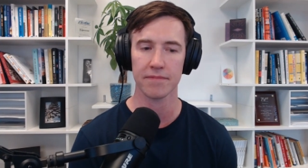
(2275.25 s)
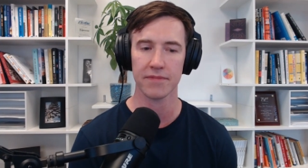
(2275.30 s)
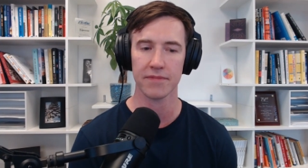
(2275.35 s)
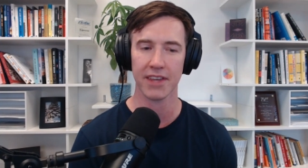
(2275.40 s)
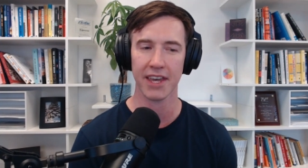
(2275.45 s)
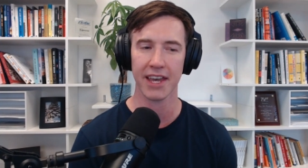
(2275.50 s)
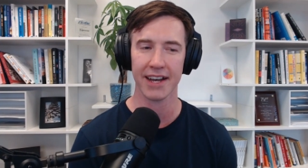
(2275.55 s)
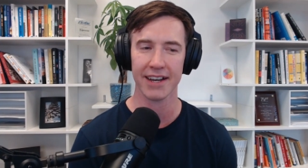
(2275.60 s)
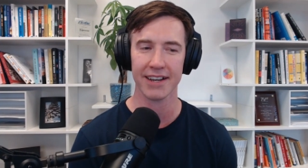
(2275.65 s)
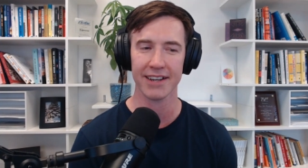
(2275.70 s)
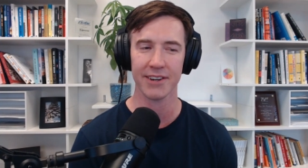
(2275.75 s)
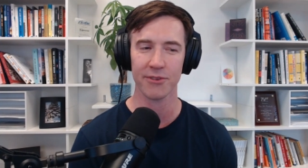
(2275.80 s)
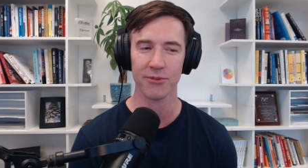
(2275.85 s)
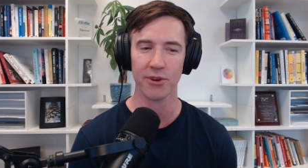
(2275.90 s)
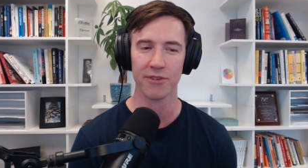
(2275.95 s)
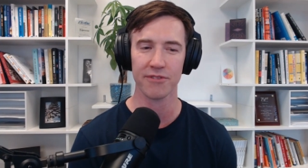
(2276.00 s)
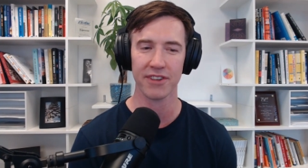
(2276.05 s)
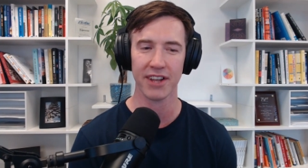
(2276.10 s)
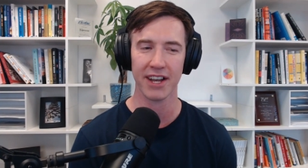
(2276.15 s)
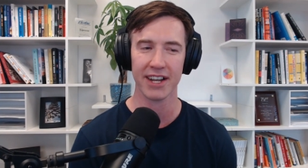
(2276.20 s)
it
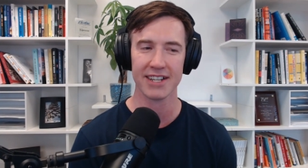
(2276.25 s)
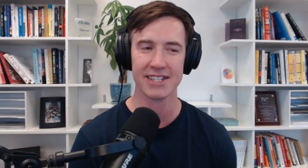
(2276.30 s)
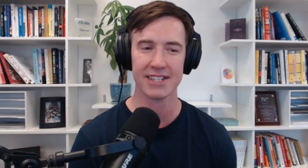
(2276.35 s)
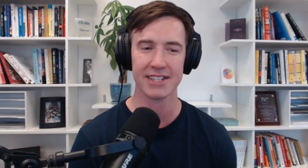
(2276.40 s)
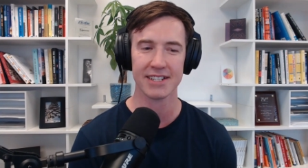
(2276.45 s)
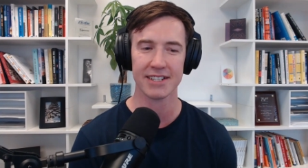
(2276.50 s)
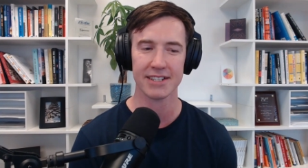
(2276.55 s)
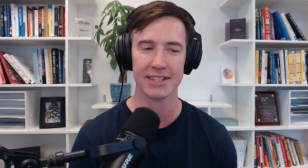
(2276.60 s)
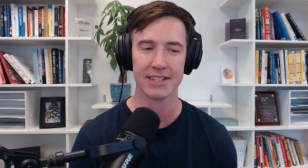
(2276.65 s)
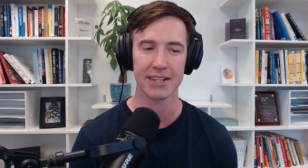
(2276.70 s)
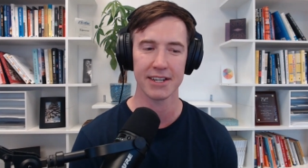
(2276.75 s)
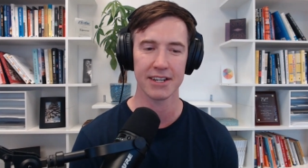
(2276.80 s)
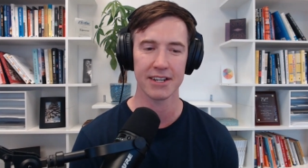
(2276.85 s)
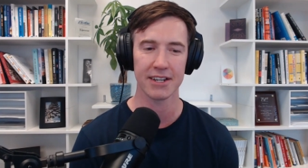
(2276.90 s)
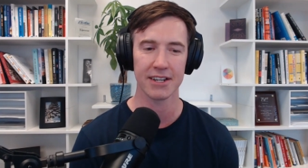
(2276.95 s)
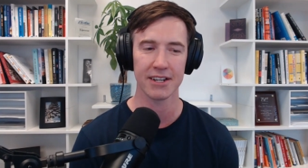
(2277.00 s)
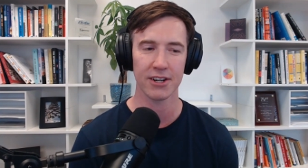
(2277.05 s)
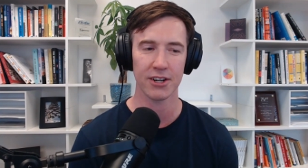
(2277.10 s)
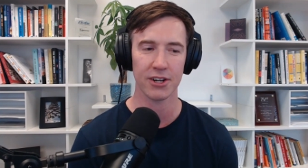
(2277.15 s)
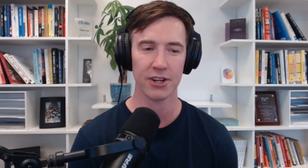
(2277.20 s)
reflects in
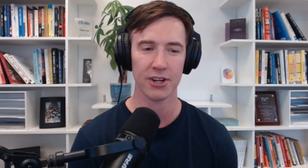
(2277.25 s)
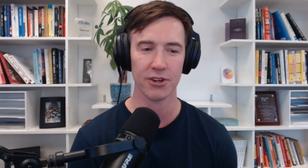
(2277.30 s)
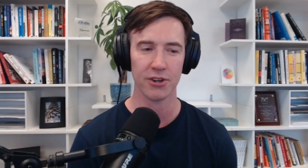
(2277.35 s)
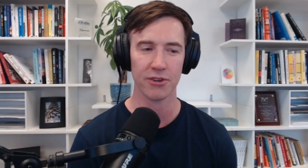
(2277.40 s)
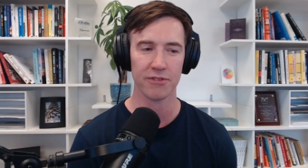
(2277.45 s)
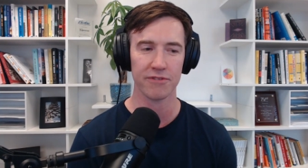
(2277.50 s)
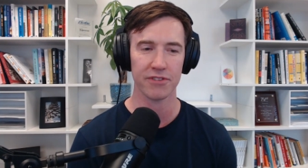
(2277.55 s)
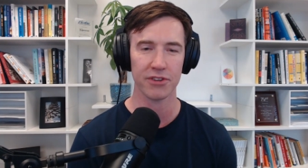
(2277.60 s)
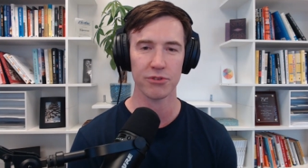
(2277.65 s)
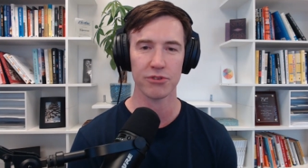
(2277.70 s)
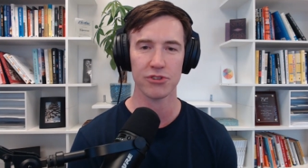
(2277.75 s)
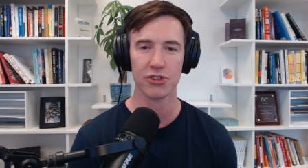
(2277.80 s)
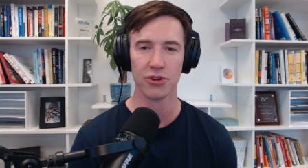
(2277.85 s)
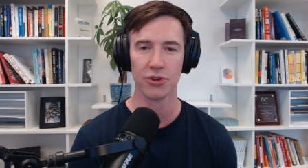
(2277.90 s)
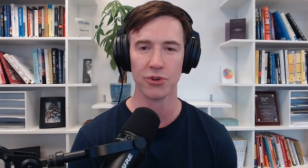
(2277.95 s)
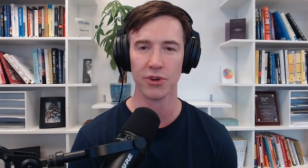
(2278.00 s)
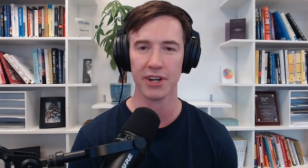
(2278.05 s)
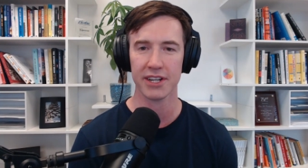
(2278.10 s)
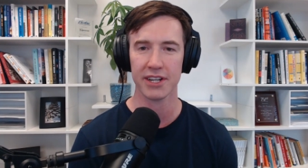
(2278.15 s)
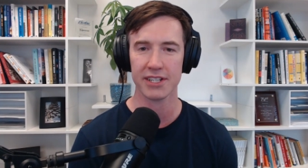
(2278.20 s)
her future
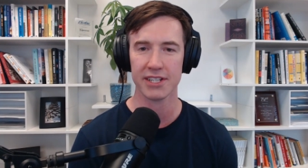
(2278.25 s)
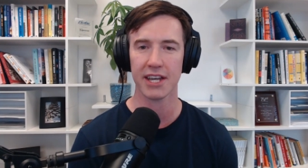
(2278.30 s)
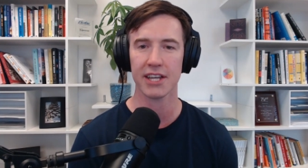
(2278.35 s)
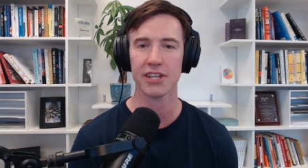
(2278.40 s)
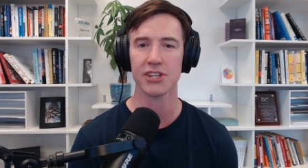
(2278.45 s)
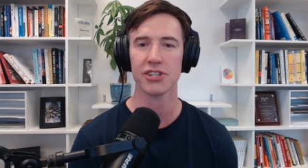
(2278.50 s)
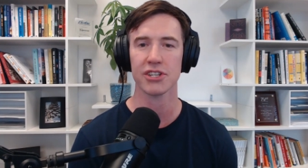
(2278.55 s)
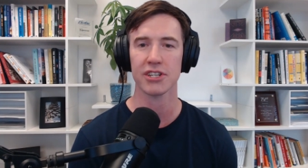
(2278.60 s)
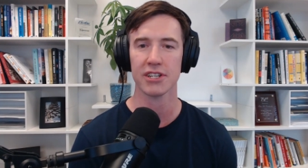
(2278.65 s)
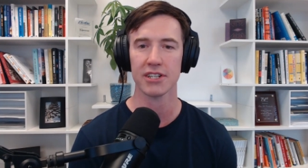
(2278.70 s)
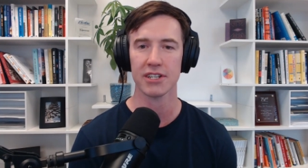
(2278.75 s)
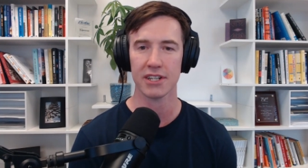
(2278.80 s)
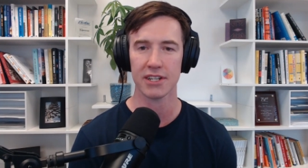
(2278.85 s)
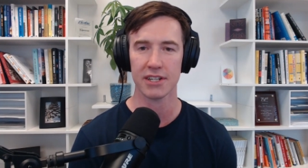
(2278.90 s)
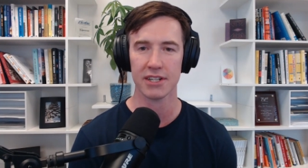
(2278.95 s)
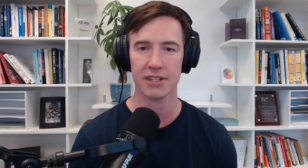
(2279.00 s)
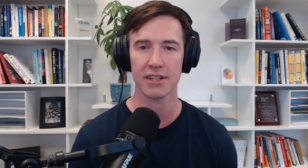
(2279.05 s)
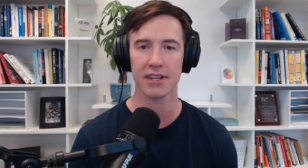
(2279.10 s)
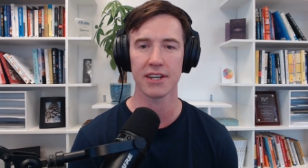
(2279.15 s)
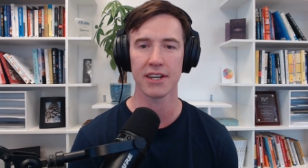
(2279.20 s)
orientation
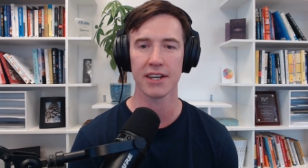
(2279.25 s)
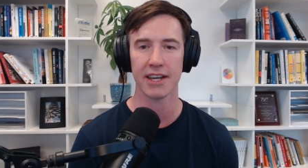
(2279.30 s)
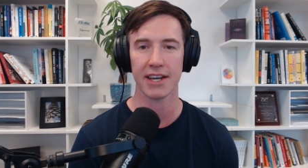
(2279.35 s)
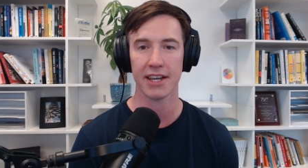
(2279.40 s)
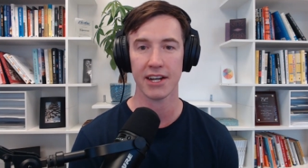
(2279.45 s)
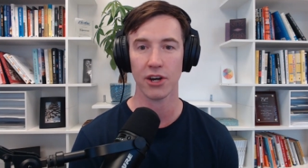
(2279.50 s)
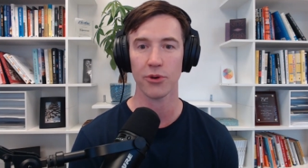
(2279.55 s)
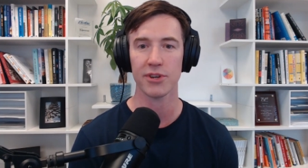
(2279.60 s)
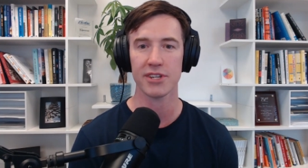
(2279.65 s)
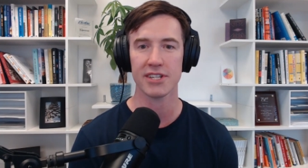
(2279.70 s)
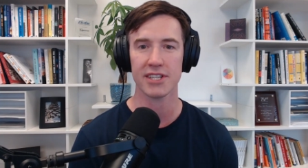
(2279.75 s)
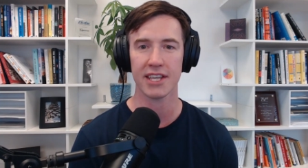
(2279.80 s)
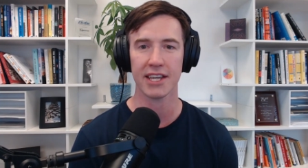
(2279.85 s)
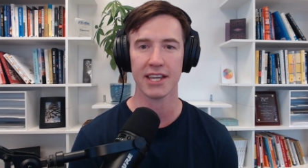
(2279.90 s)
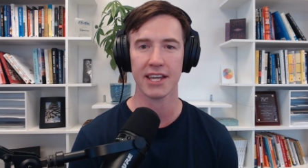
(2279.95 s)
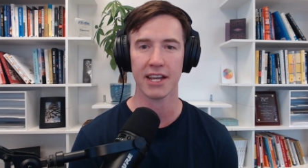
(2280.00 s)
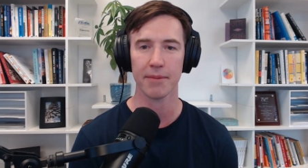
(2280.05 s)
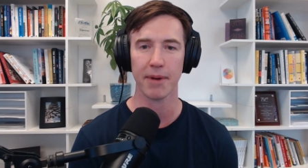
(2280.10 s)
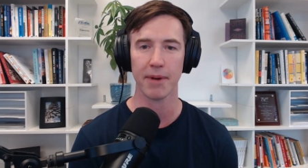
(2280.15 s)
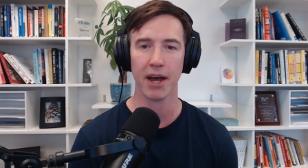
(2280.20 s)
and always
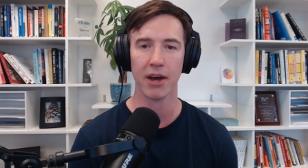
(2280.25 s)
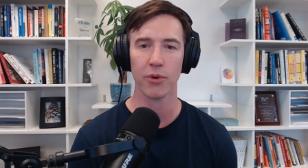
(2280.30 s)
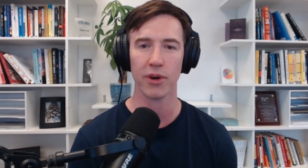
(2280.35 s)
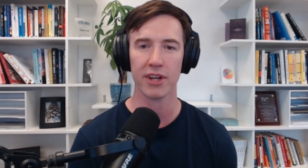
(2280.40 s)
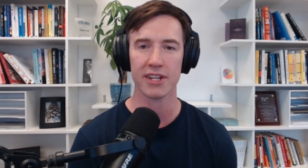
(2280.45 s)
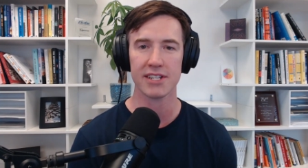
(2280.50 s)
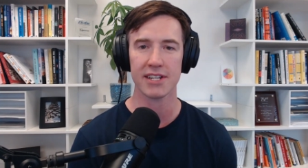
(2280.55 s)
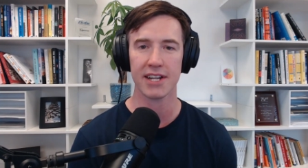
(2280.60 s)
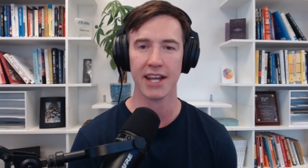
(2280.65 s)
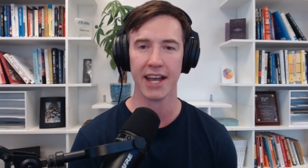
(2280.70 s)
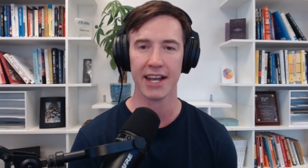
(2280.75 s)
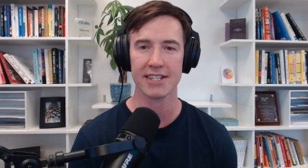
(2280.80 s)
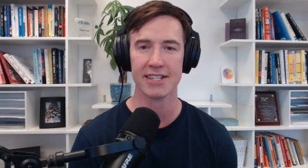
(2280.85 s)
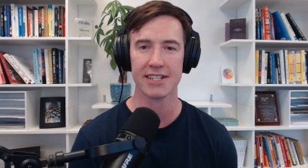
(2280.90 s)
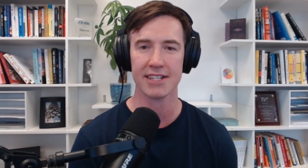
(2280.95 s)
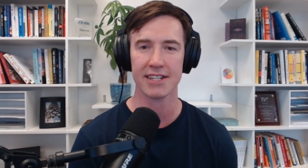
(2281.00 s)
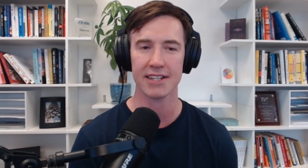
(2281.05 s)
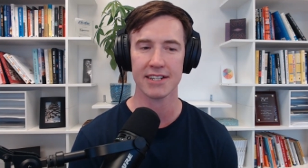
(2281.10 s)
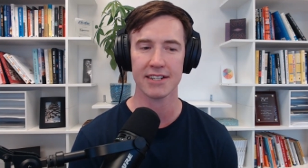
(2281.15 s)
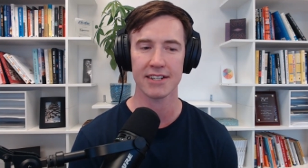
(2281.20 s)
thinking about what's next
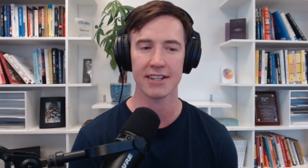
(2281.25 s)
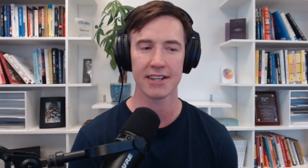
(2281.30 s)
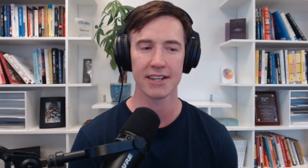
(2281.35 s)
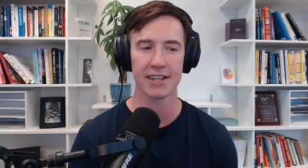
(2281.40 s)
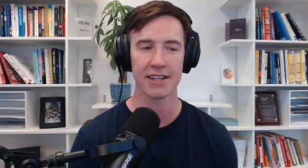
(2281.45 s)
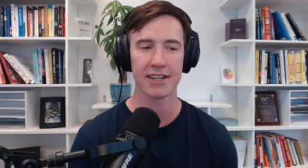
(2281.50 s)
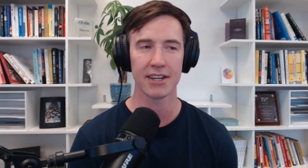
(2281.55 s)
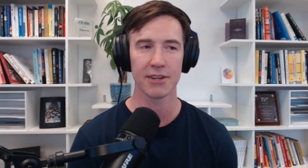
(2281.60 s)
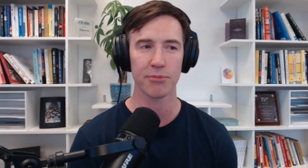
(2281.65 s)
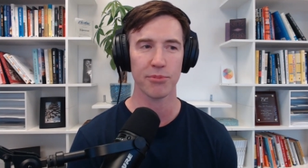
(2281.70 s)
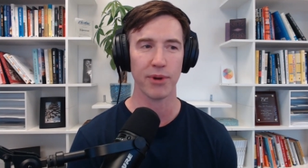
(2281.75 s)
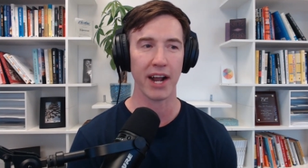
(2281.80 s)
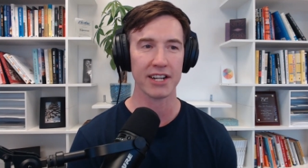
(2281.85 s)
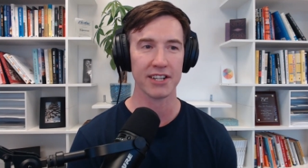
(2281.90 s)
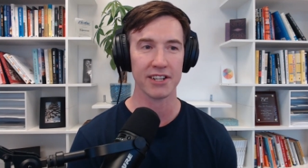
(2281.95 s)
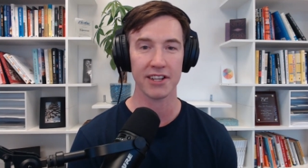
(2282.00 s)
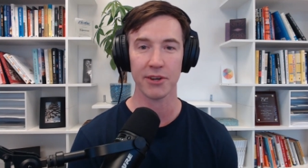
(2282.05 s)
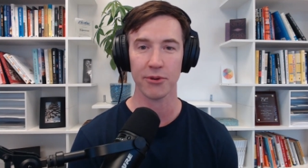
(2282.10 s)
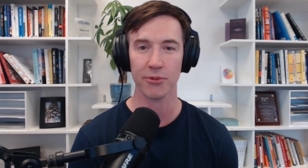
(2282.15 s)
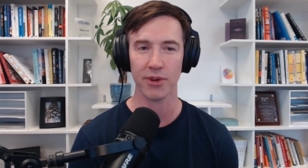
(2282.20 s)
and
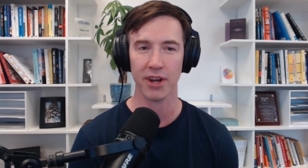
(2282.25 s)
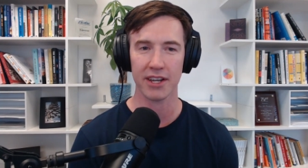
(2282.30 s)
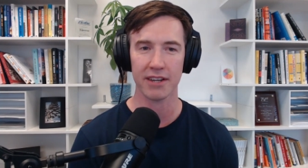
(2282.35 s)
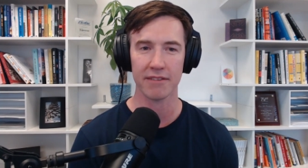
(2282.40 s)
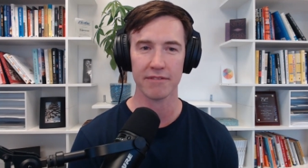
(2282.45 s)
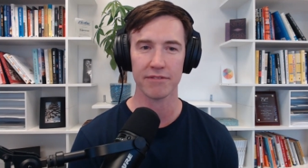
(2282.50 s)
practically running